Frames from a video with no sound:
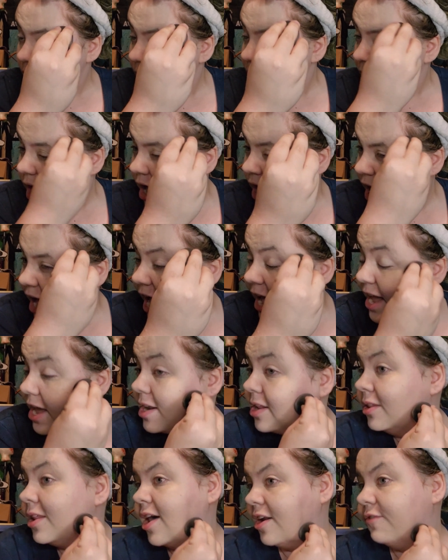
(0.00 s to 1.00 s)
I had
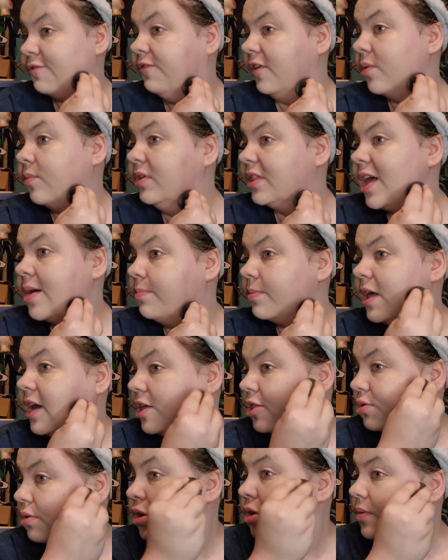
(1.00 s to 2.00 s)
a lot of fun with that
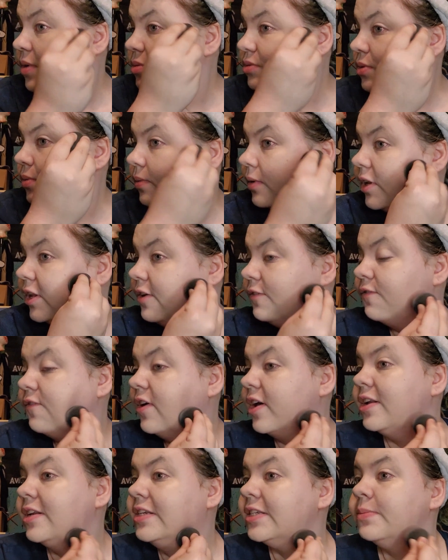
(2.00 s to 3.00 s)
playthrough. It was really
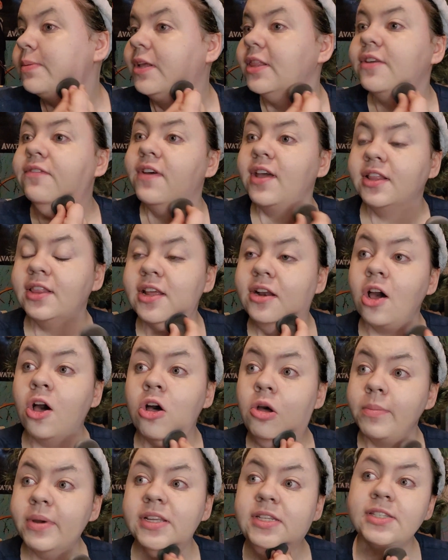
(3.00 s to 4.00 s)
fun, despite the fact that
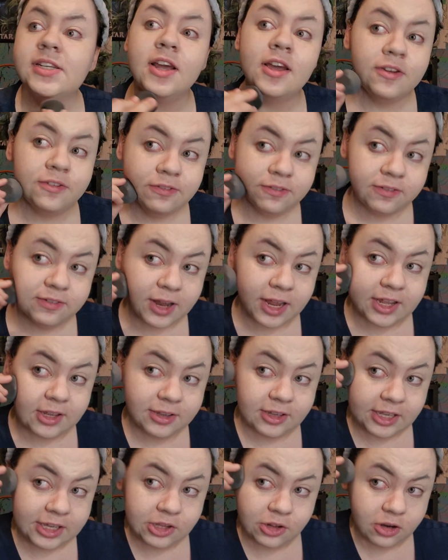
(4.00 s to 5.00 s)
all my stuff,
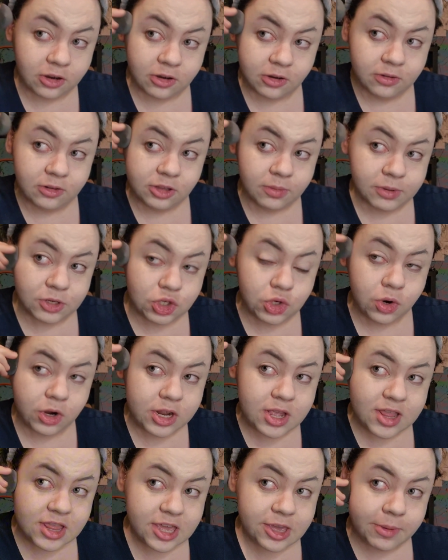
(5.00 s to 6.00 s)
either the
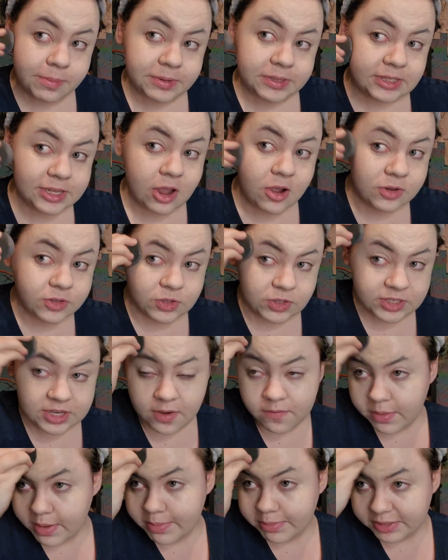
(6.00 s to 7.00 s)
majority of the episodes or
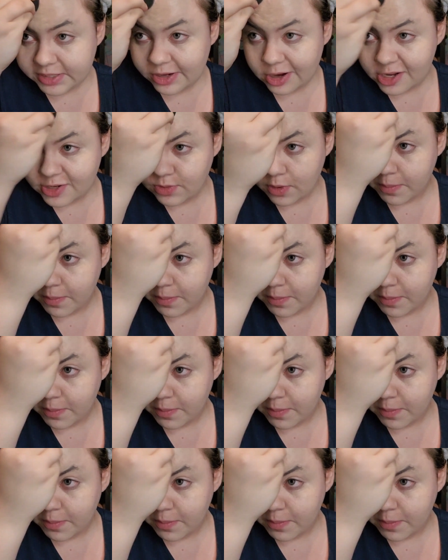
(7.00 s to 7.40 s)
some episodes were